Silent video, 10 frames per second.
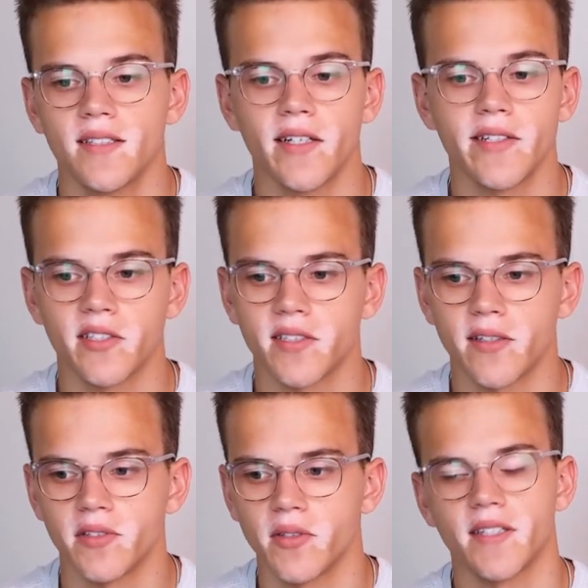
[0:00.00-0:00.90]
telling
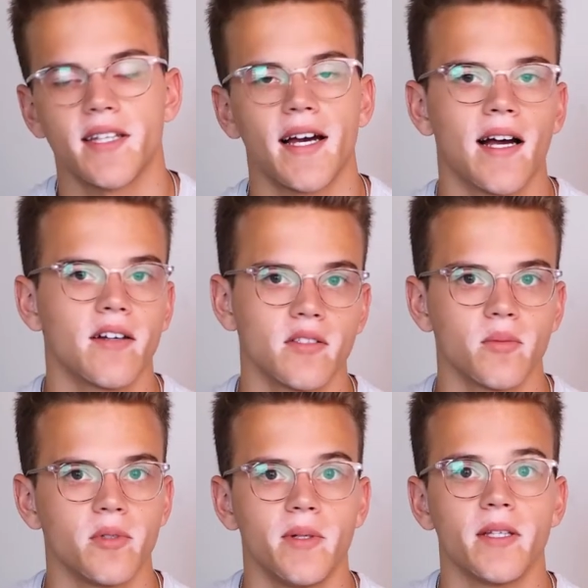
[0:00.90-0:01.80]
yourself you'll get that
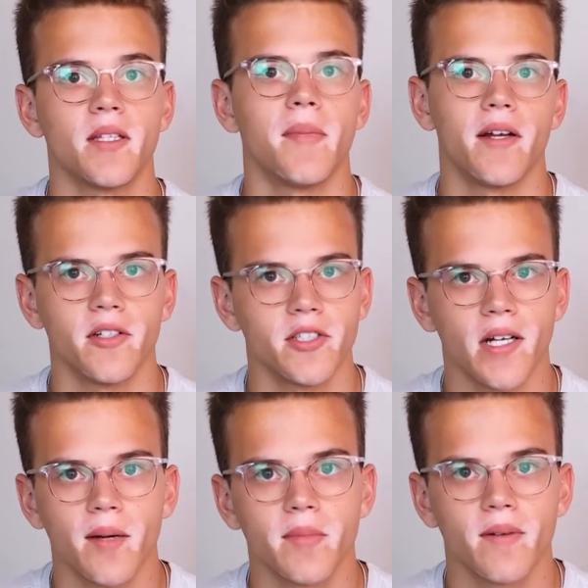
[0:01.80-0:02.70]
house when you get the better
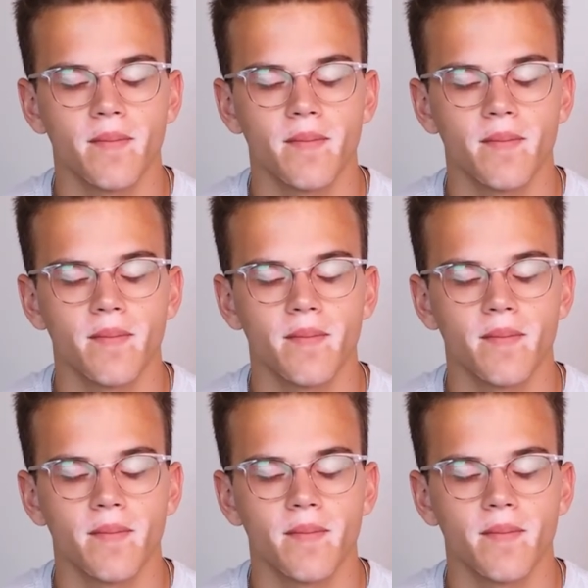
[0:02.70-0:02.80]
job.